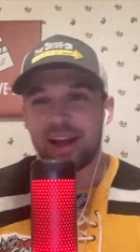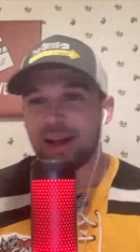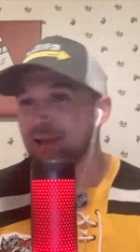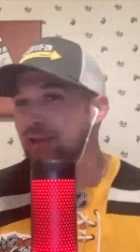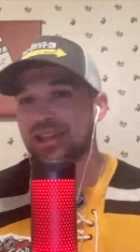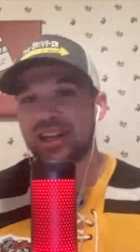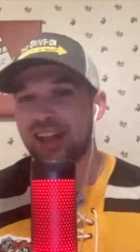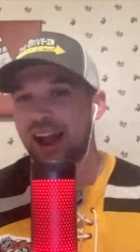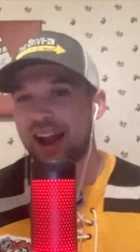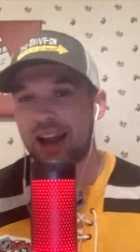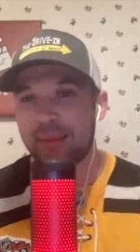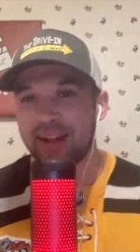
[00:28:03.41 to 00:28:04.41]
Interesting
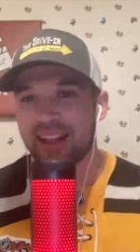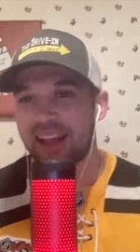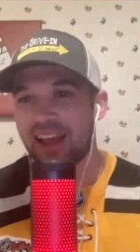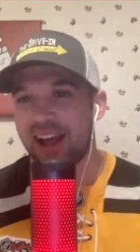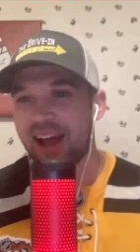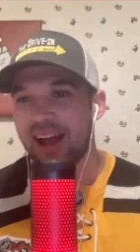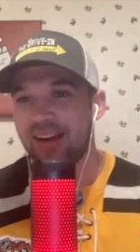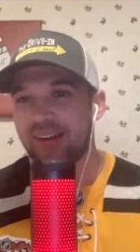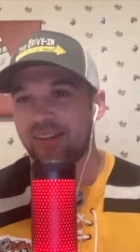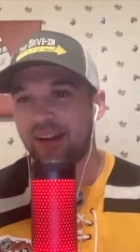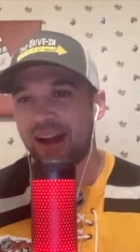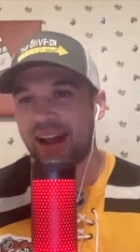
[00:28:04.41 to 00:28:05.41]
dynamic they had,
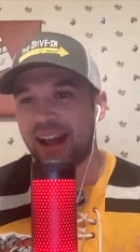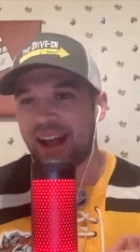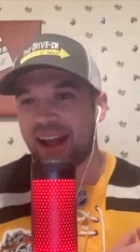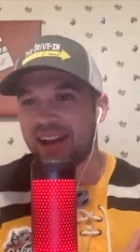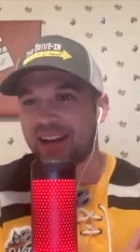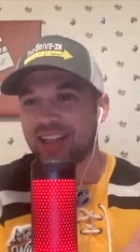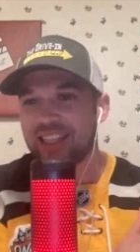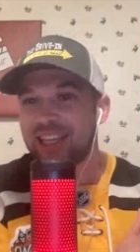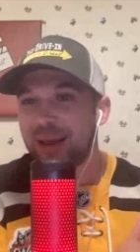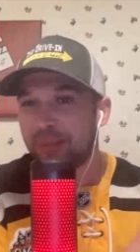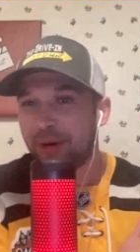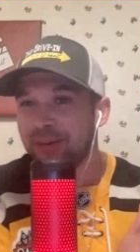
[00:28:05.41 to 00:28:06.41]
right? And to see
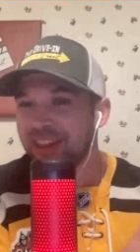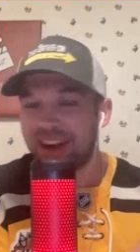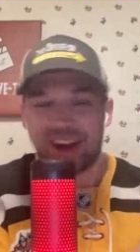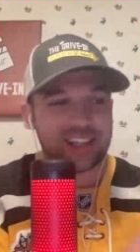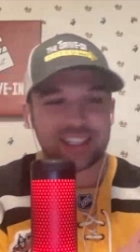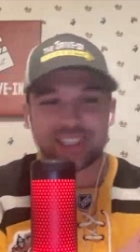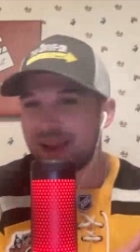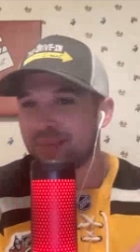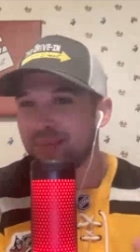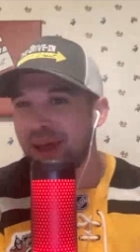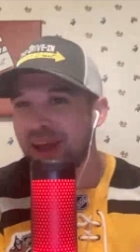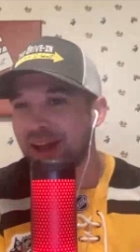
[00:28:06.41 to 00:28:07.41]
them both on the
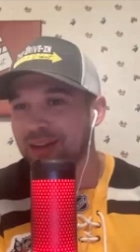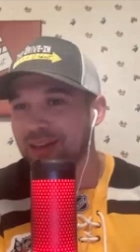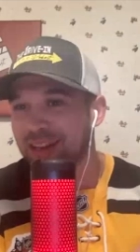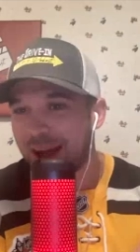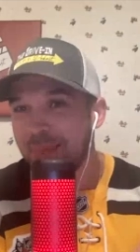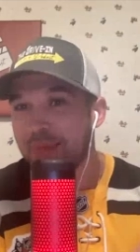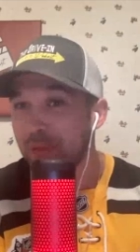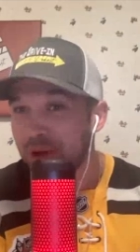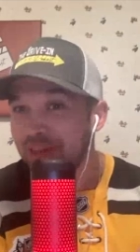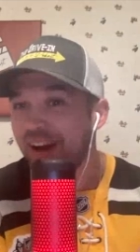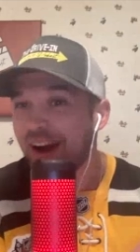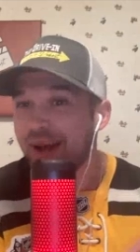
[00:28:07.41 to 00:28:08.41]
same page, it got me
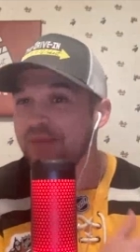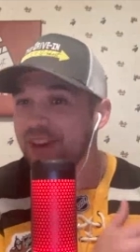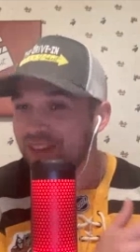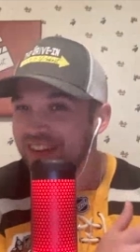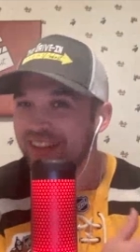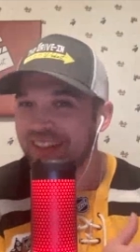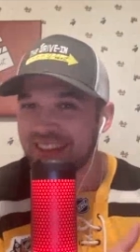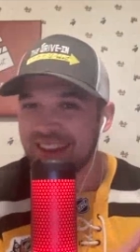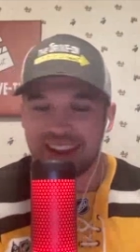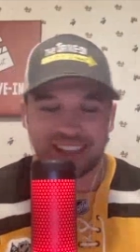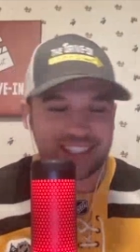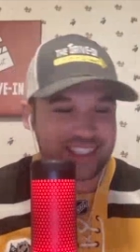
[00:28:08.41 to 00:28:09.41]
really hyped going into the
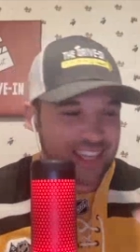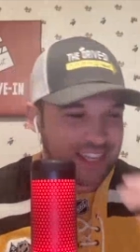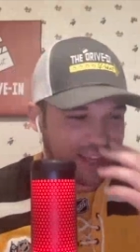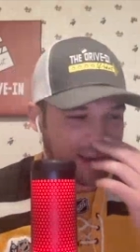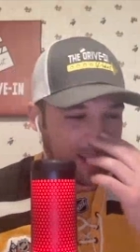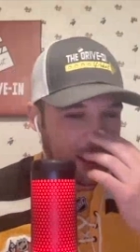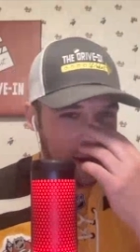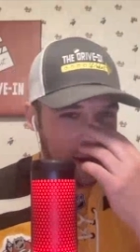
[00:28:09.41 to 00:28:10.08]
next season.